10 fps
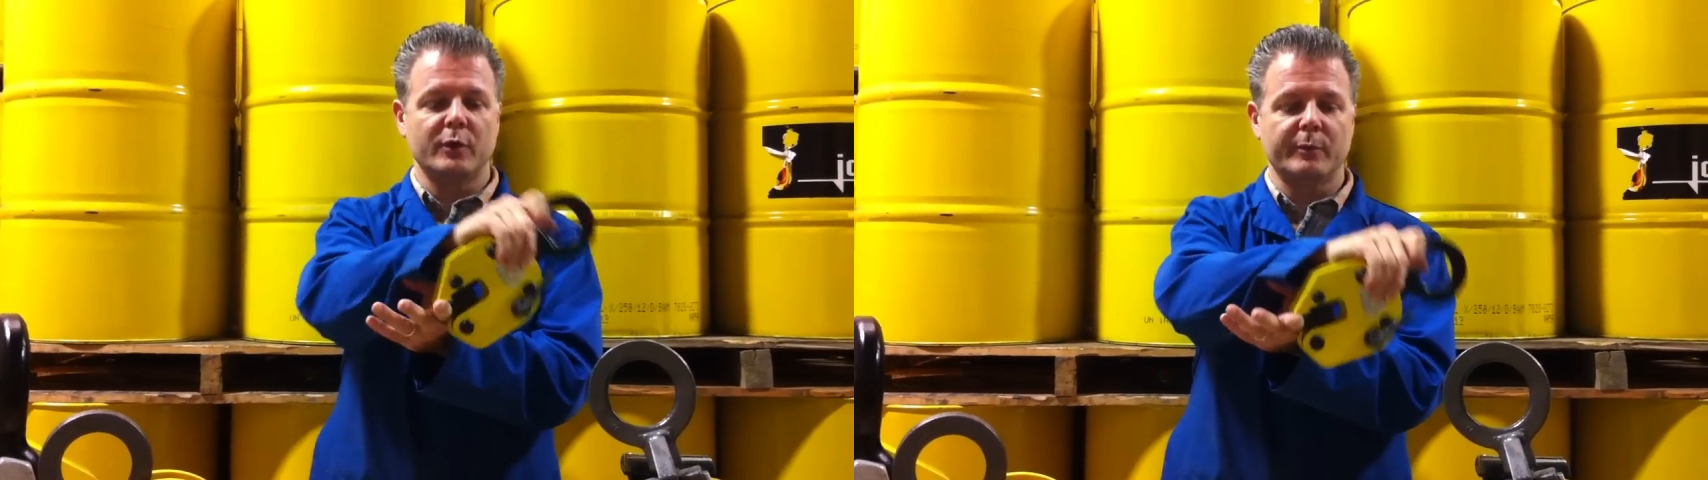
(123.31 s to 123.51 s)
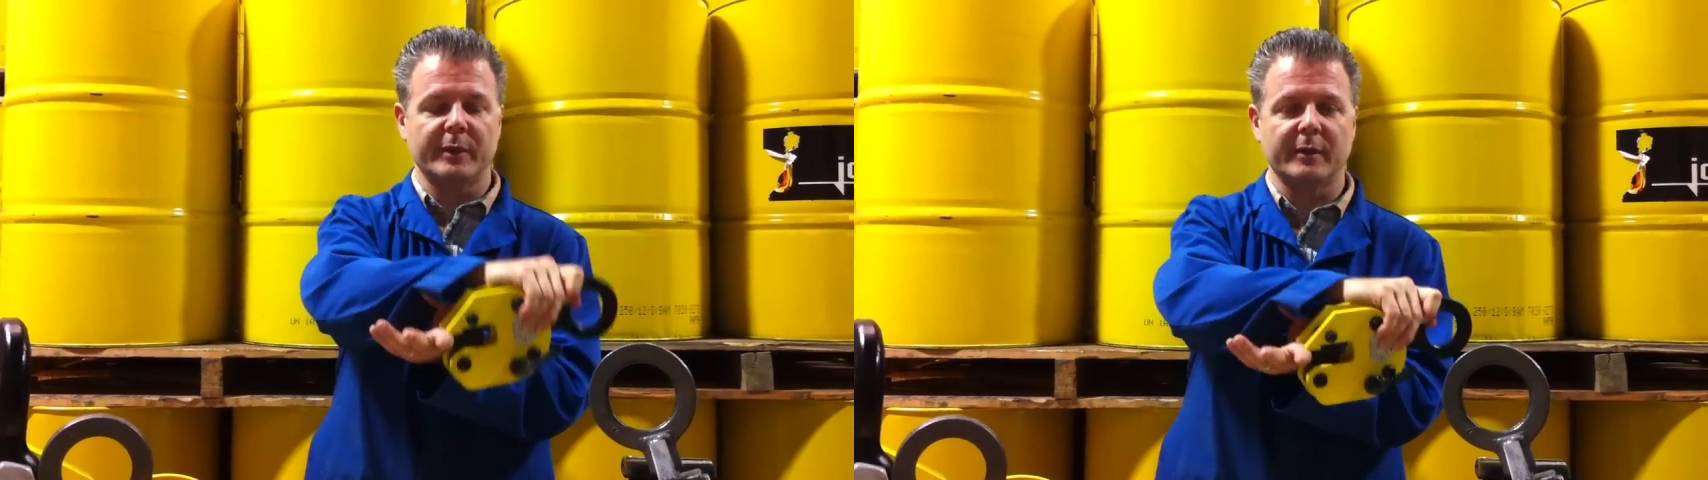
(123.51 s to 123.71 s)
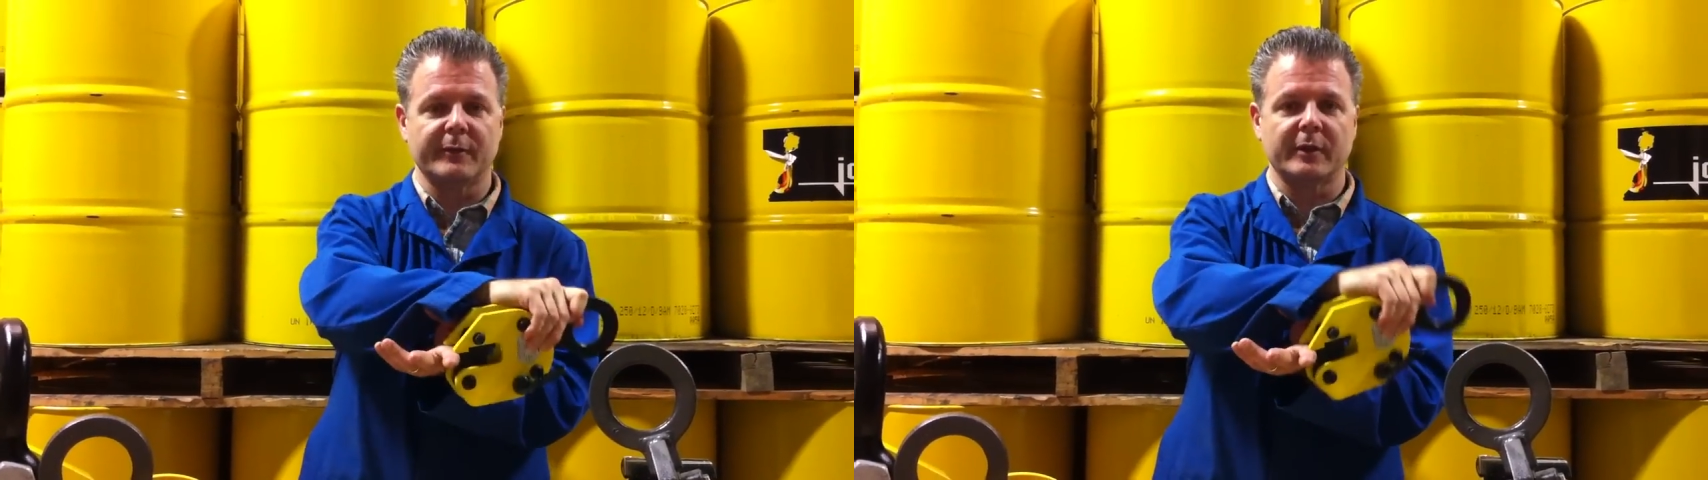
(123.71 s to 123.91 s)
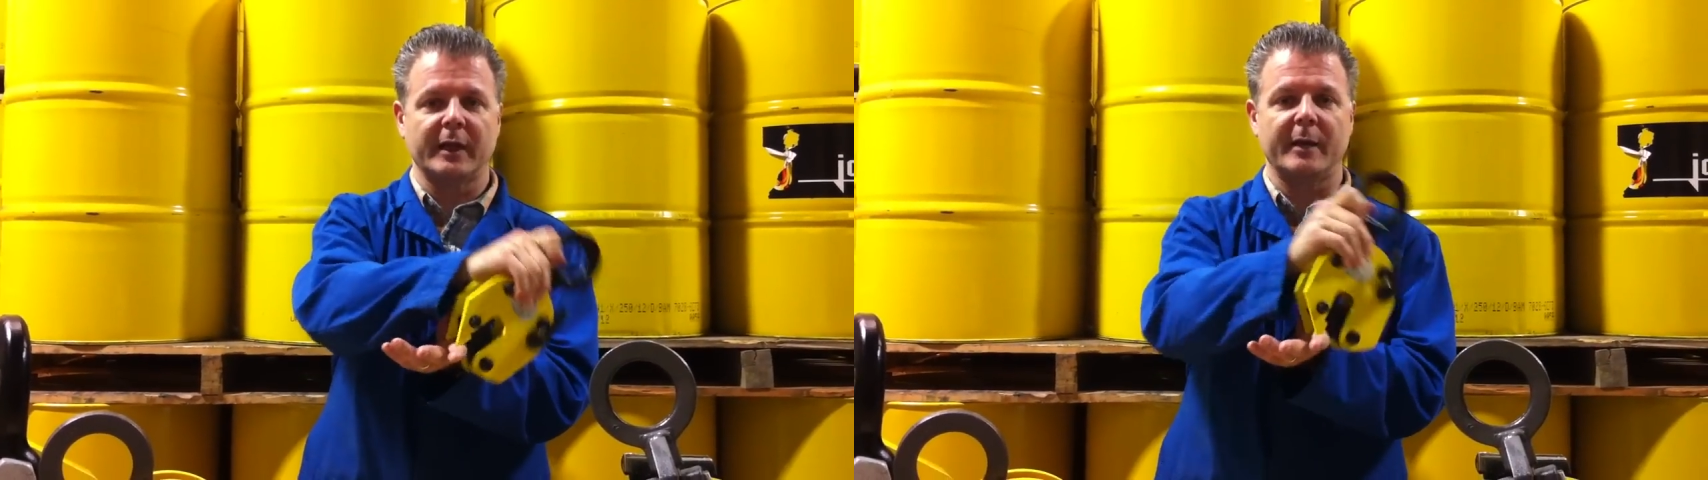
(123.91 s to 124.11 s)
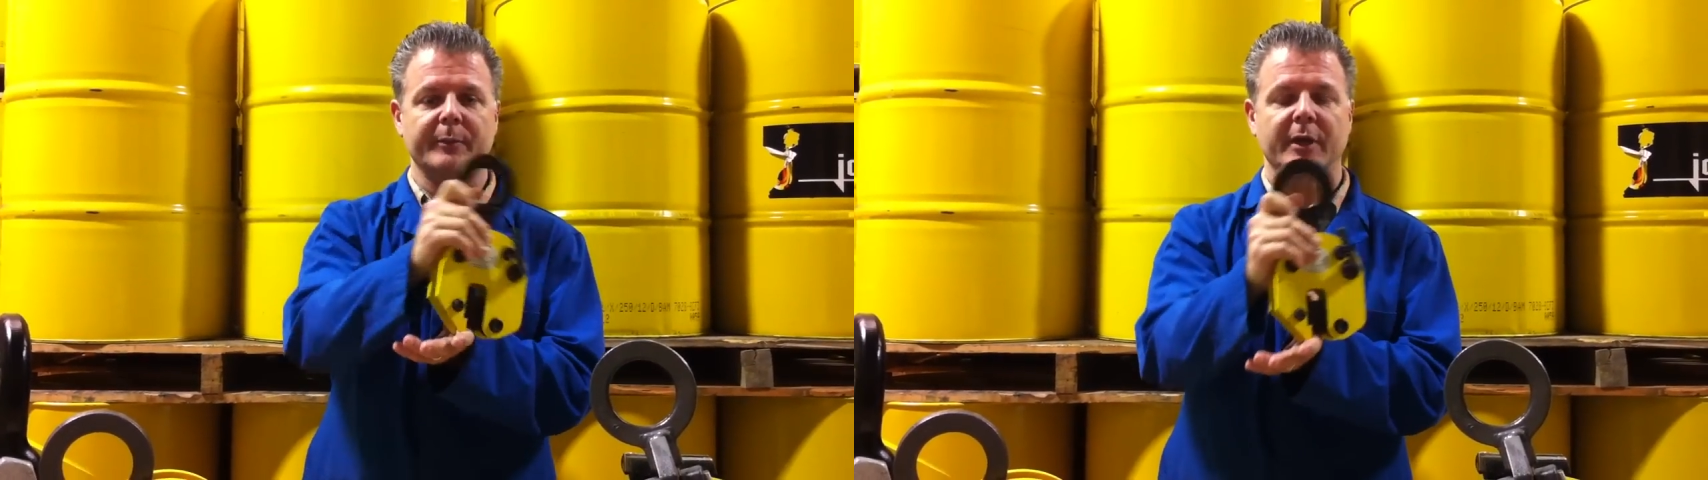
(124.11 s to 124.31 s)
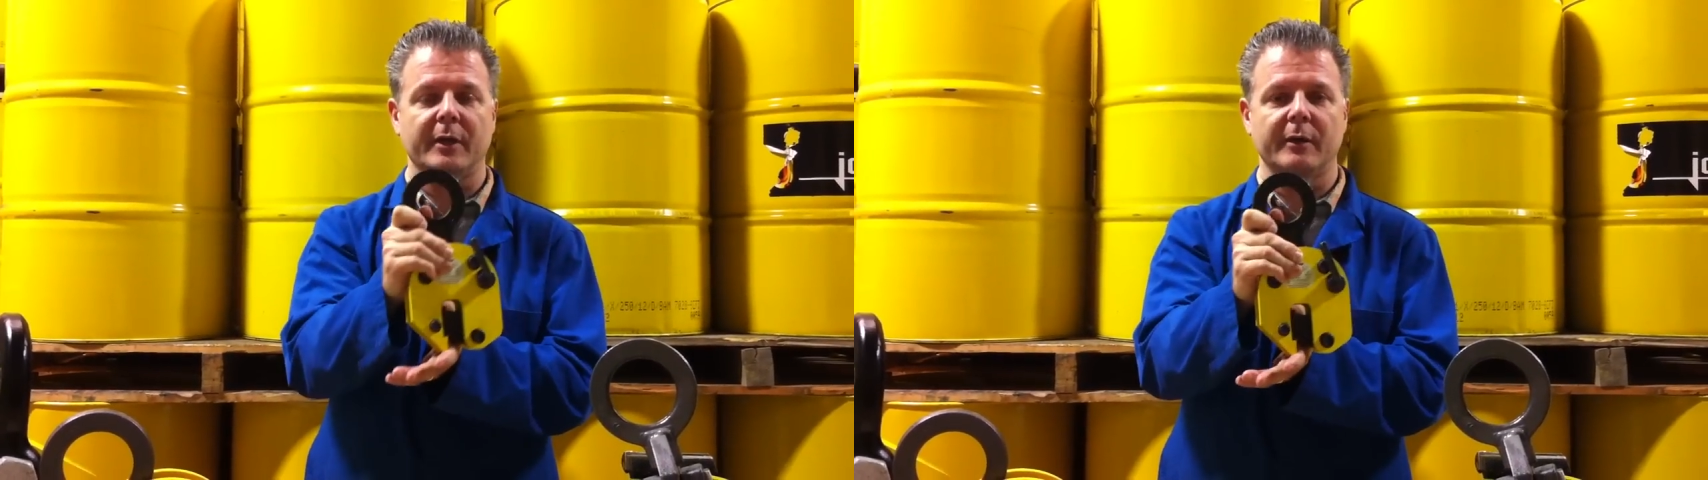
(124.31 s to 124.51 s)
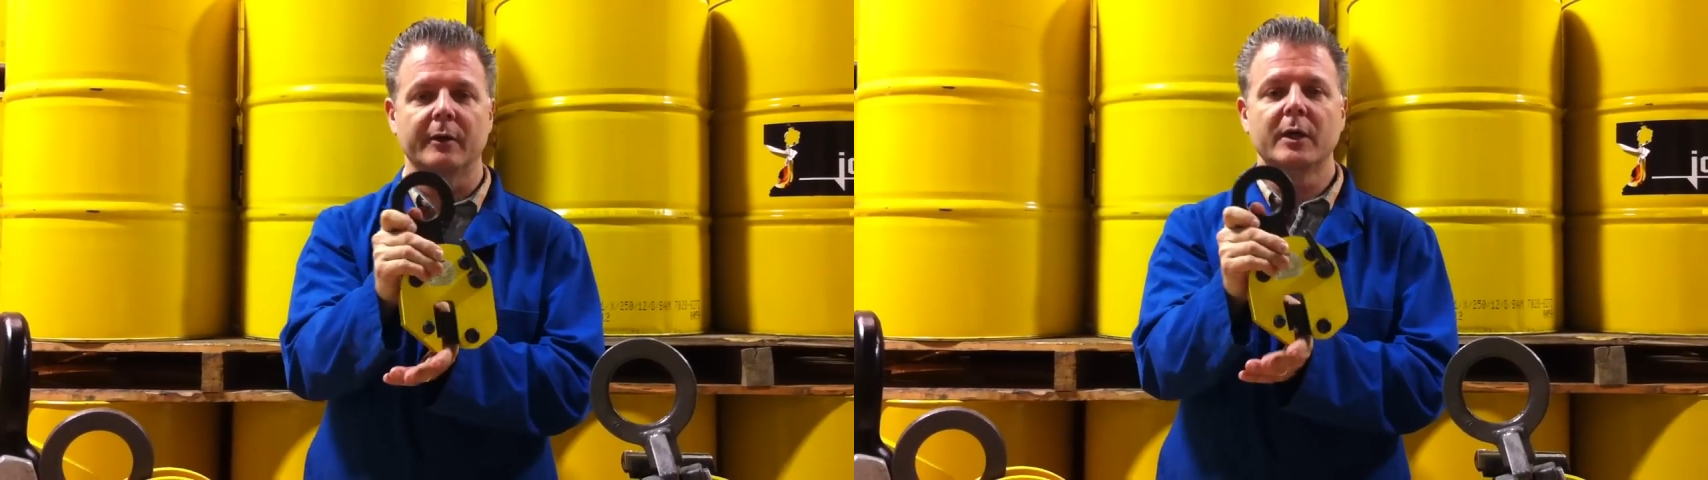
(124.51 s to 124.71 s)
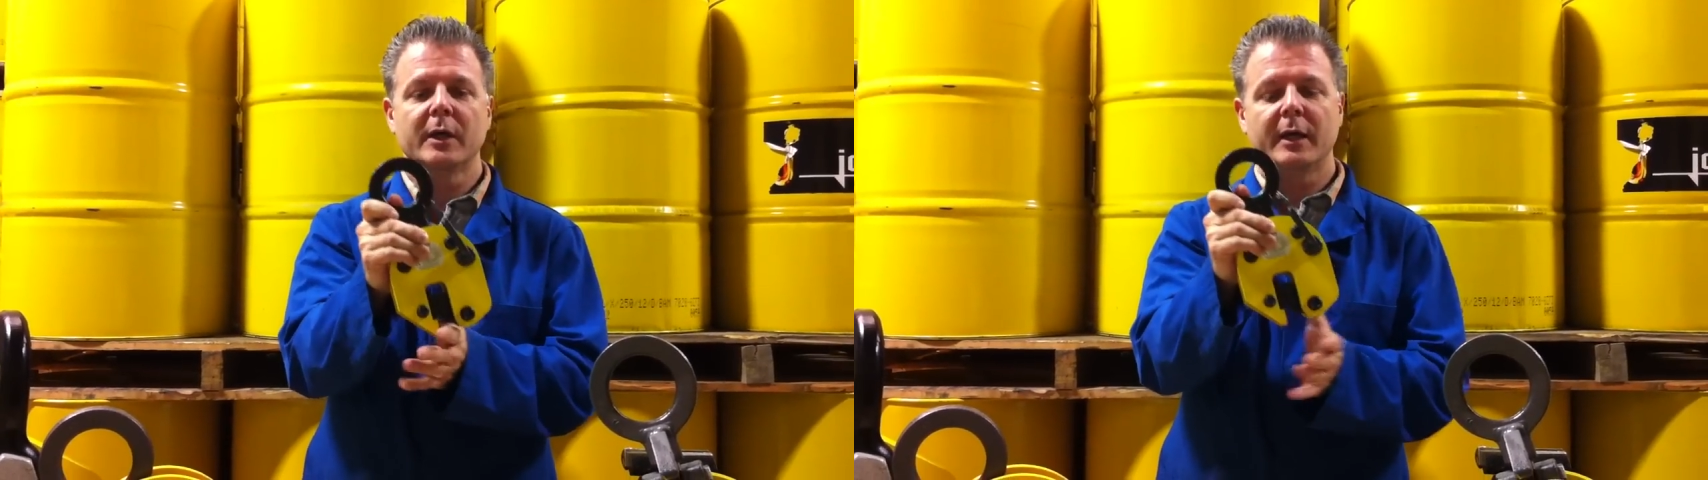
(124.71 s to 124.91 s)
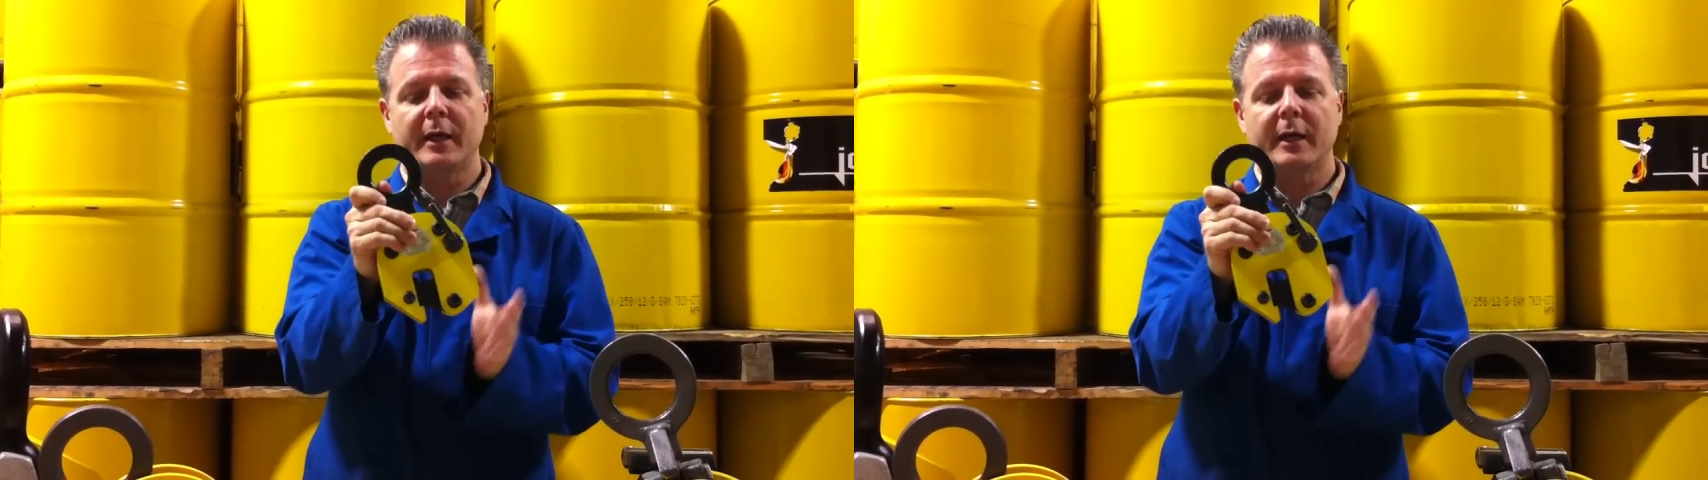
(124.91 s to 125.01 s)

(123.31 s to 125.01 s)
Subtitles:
movement of clamp here